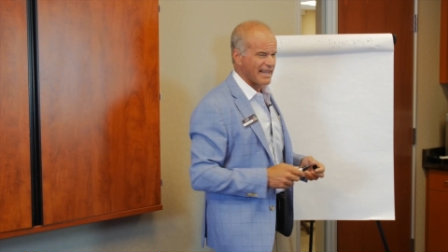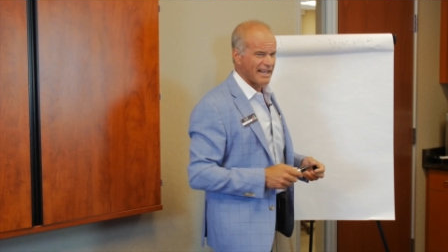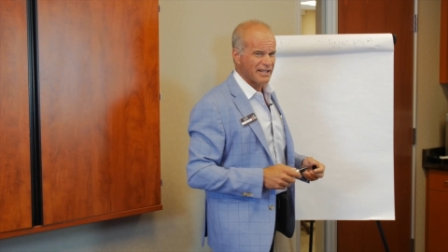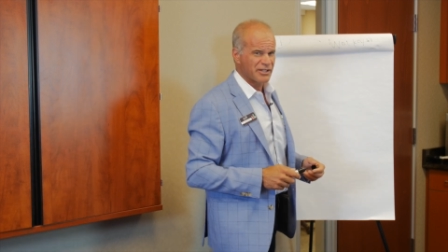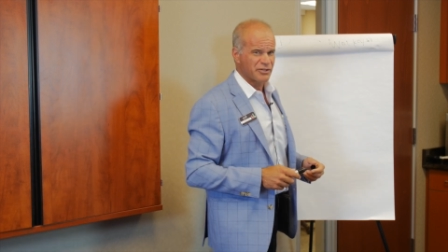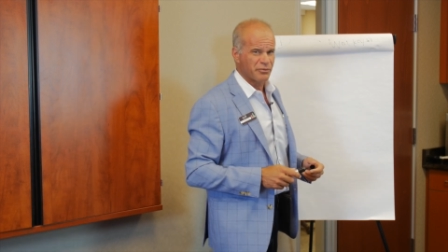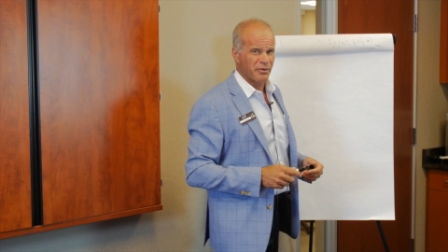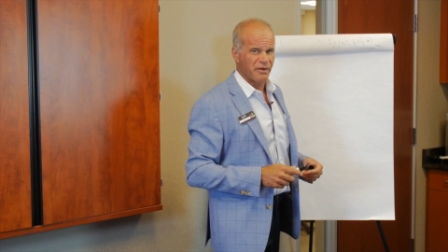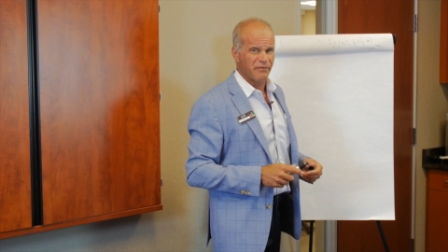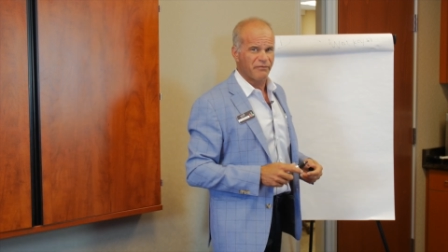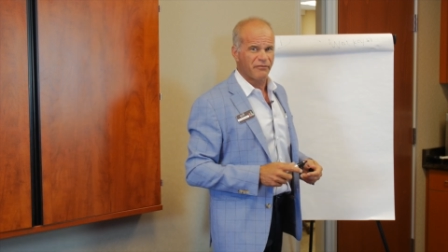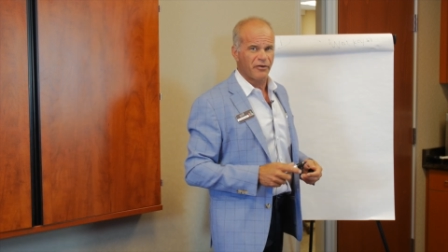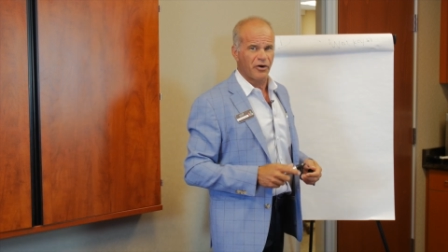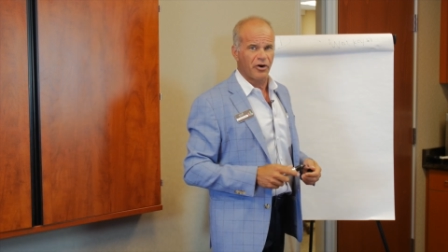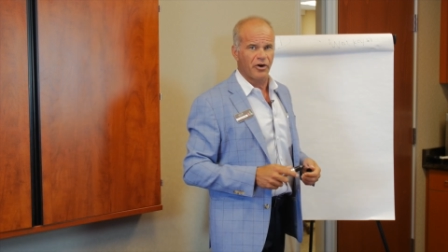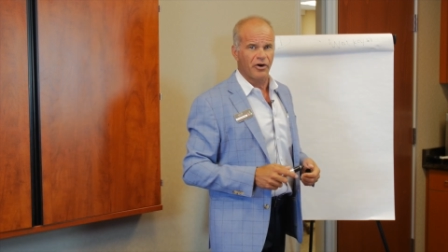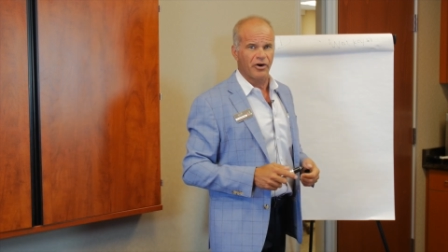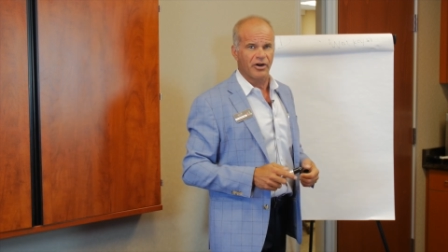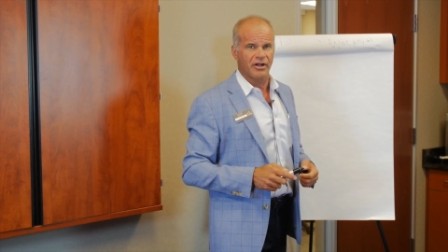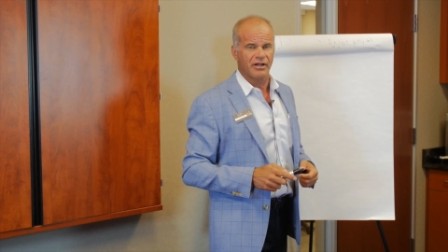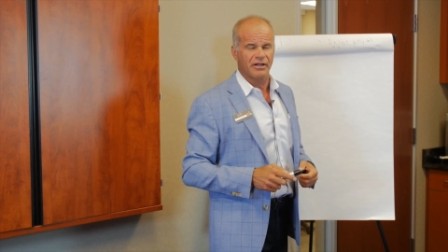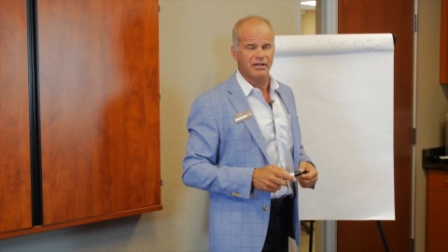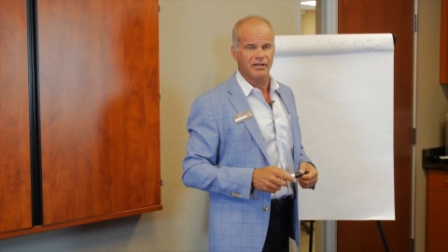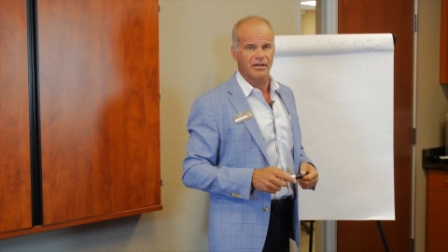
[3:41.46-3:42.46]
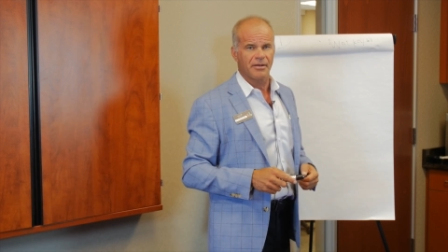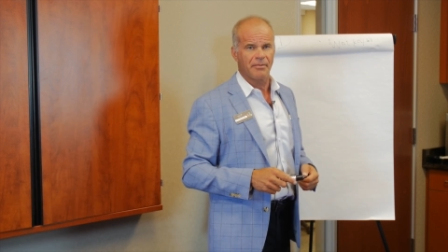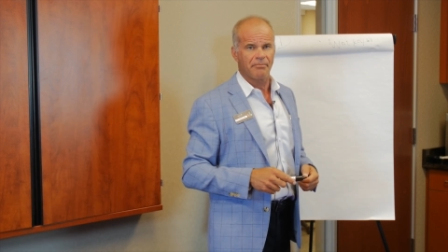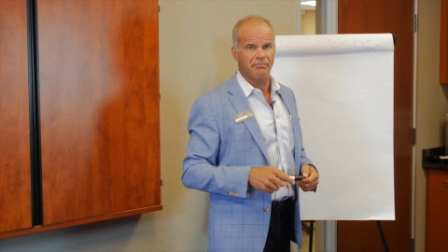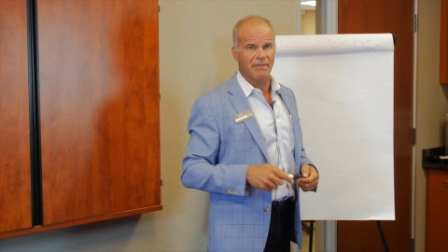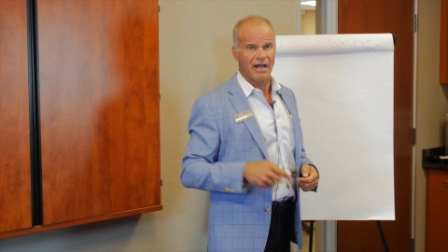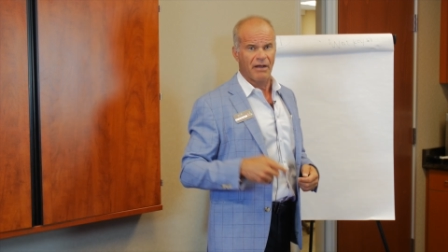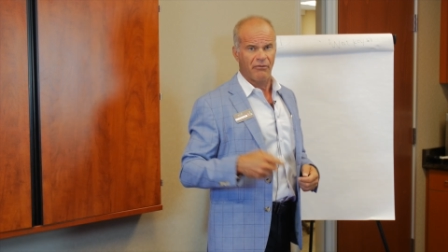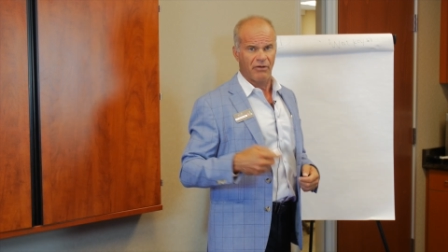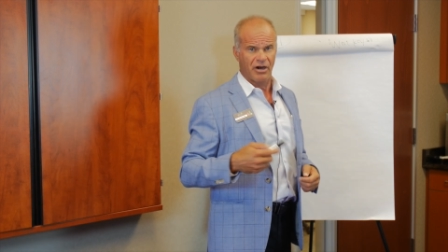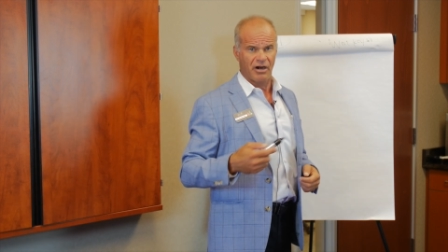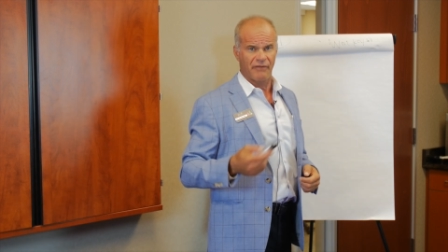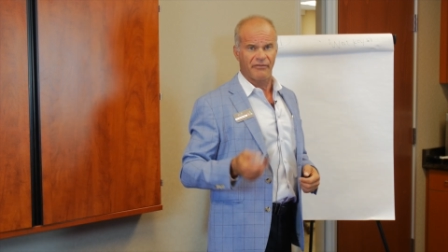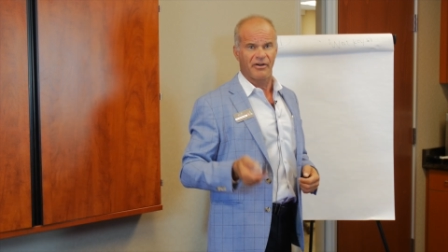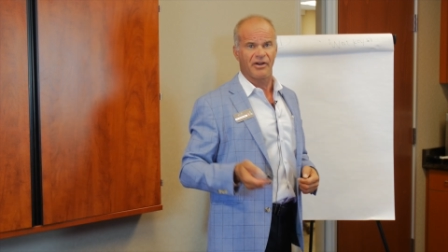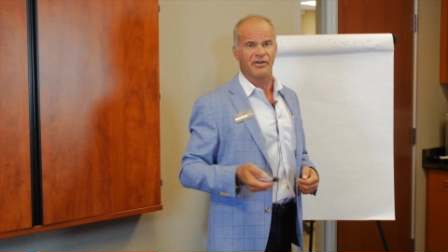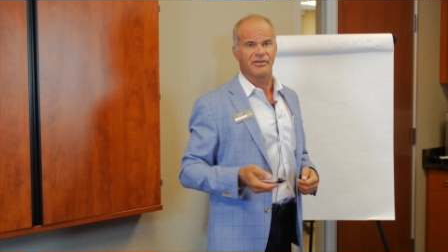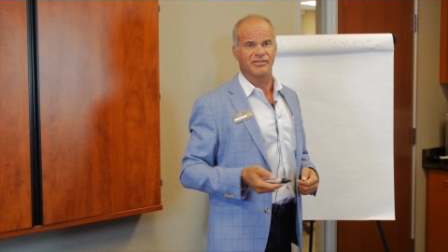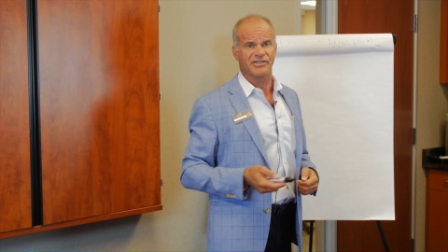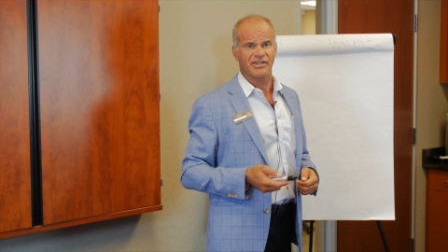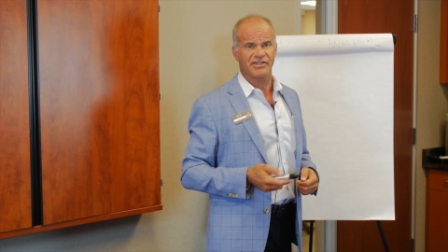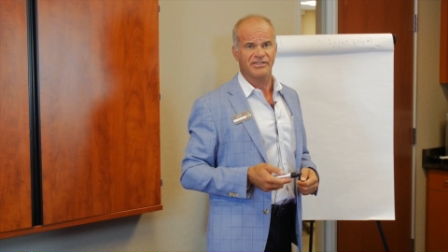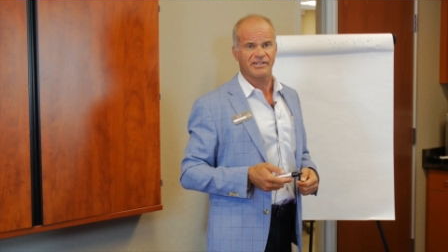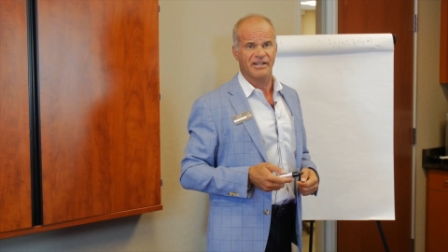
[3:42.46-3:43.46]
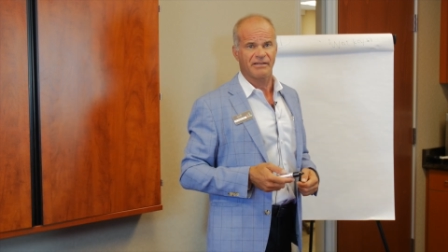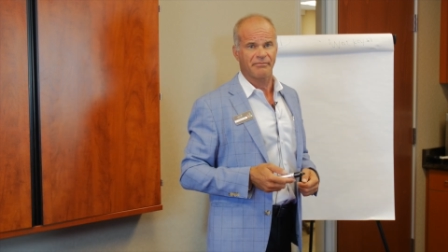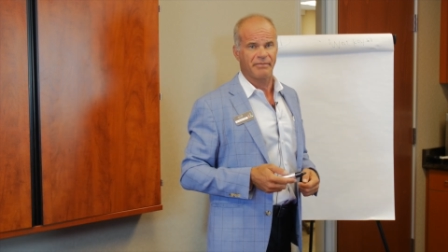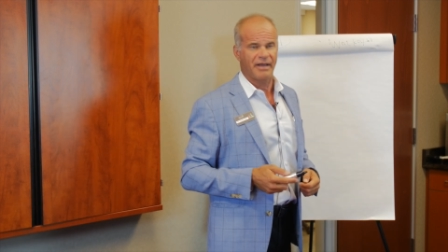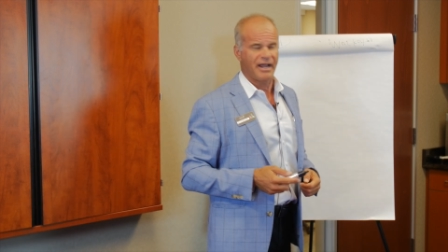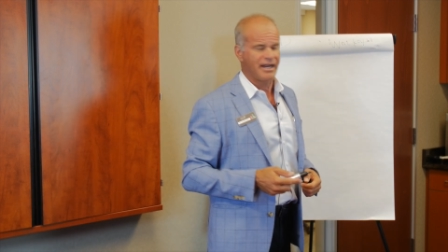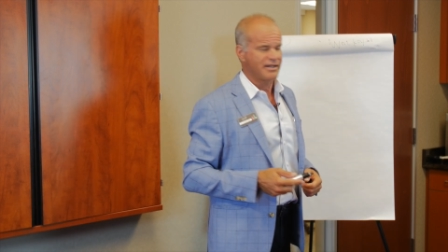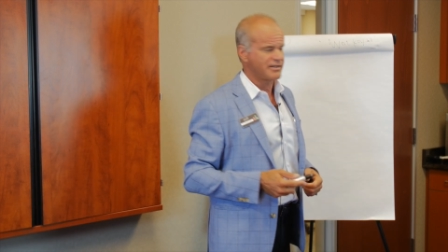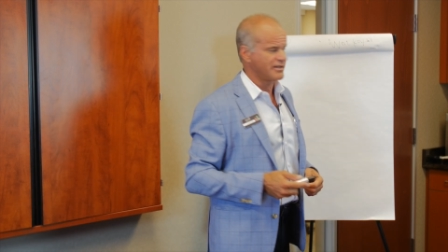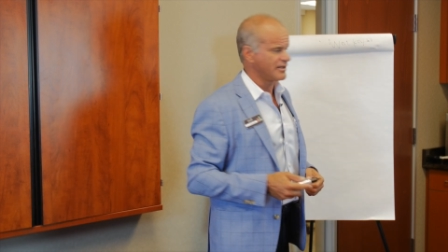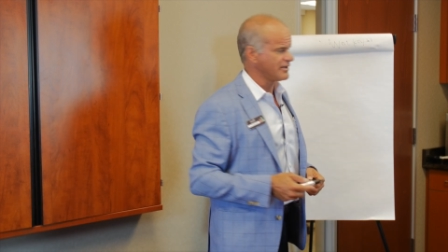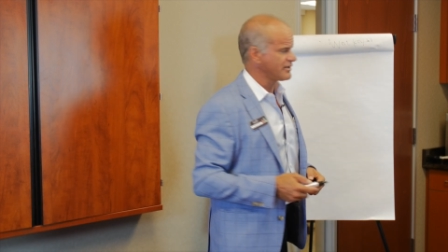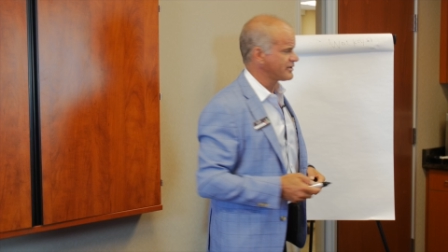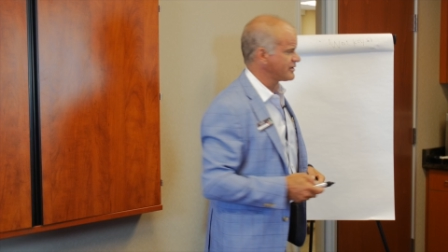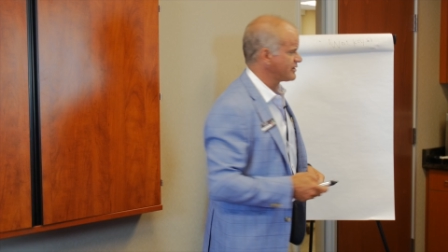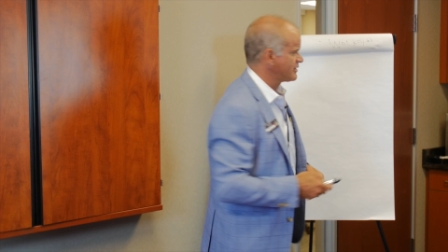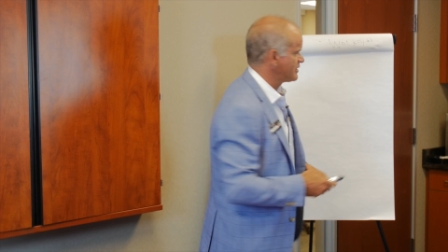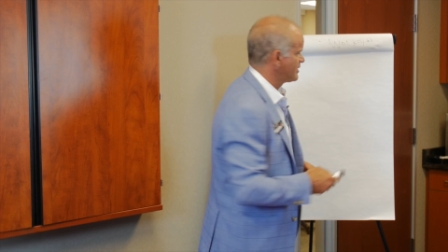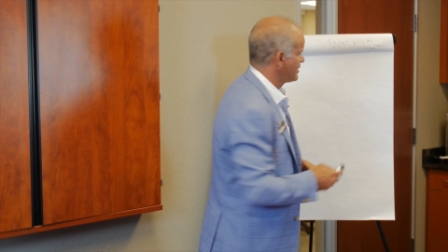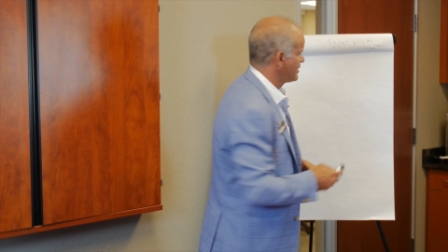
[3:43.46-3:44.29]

that's referred by one of our existing patients,